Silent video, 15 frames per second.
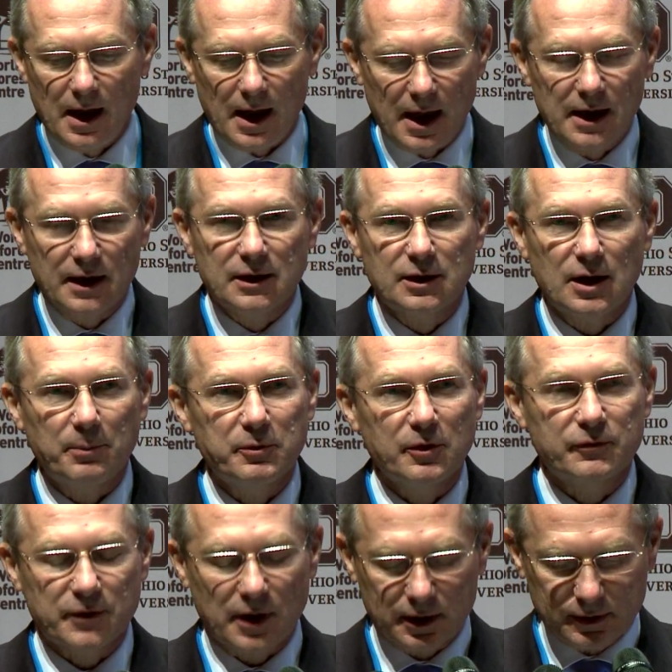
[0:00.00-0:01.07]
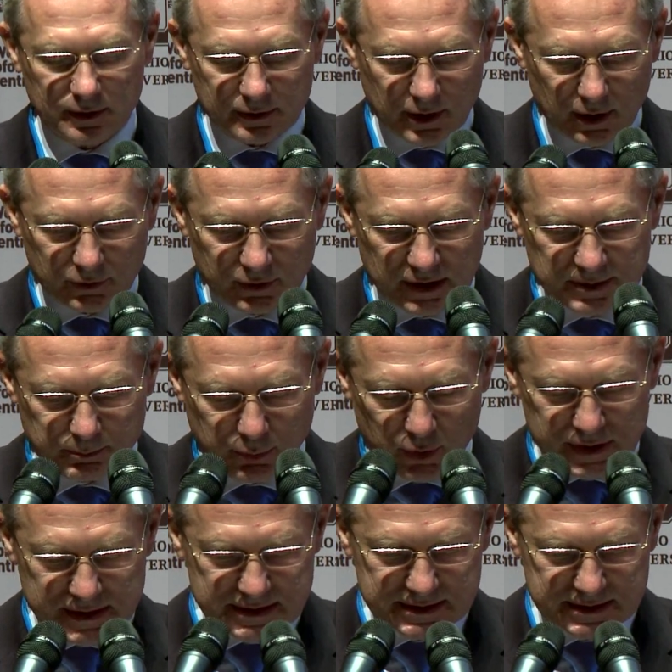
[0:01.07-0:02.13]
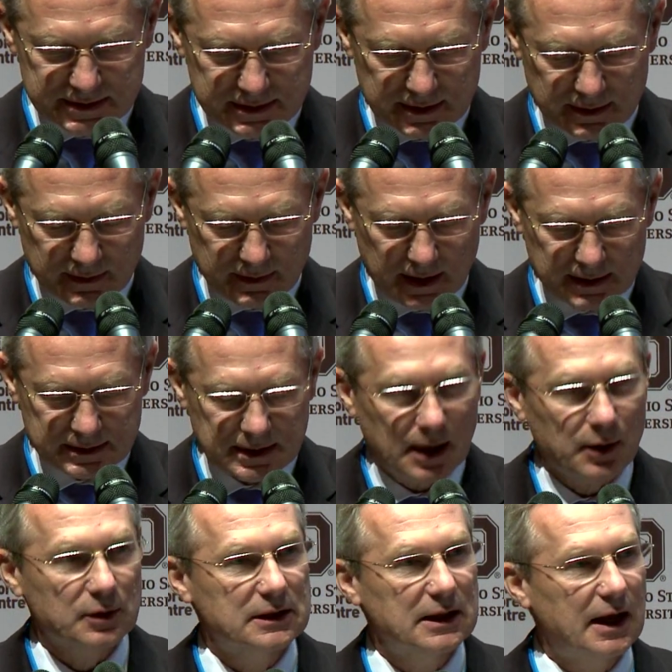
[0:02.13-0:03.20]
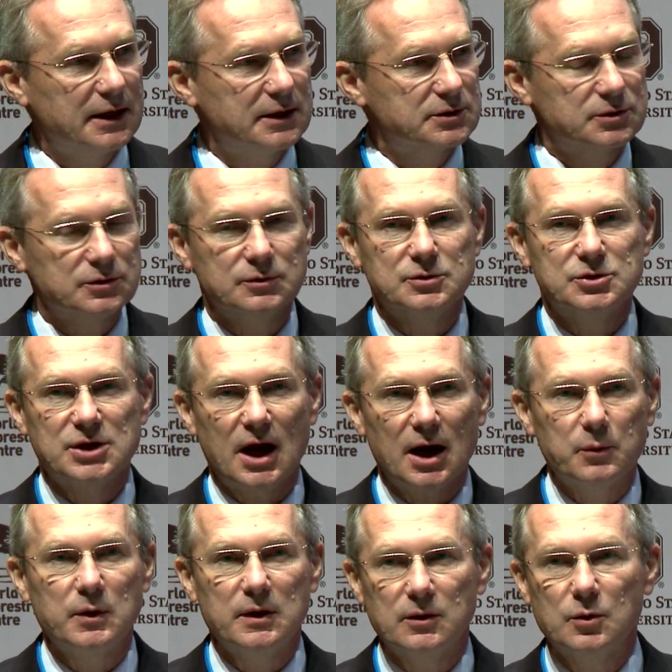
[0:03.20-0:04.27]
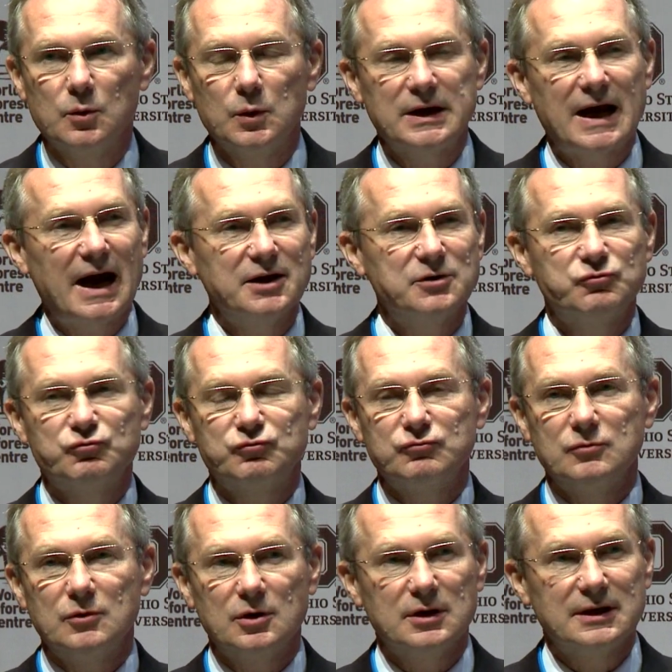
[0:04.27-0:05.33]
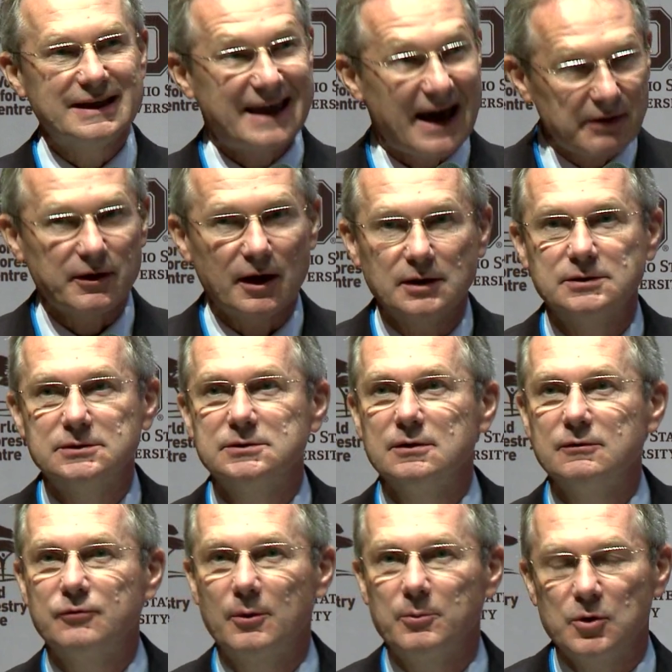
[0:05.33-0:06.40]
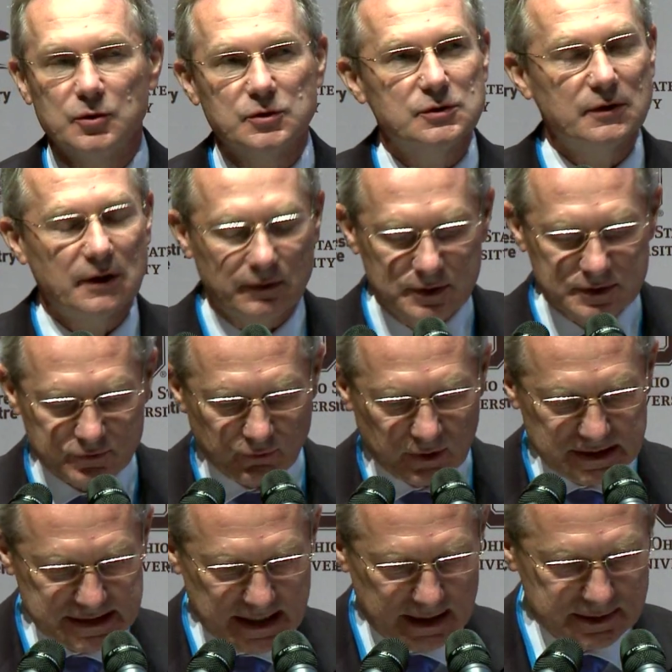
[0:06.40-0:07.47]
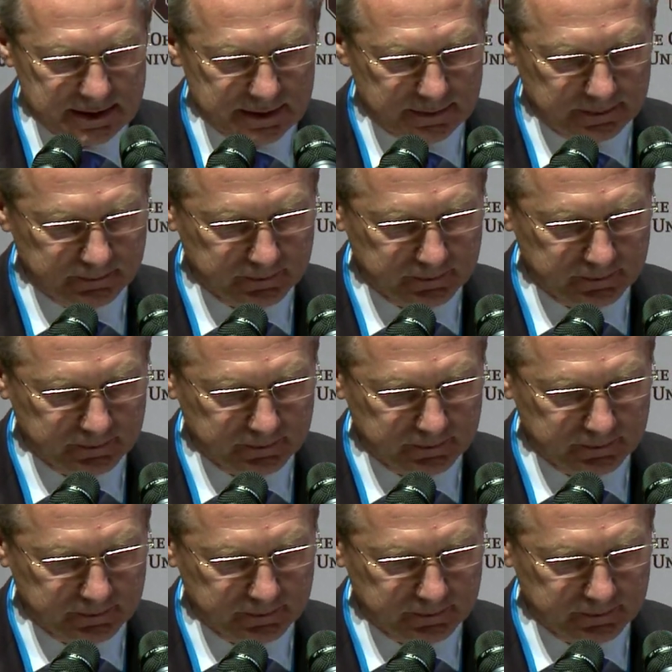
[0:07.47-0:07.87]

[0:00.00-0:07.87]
A couple of concrete points that I would like to share with you what I gathered from you during these 3 days.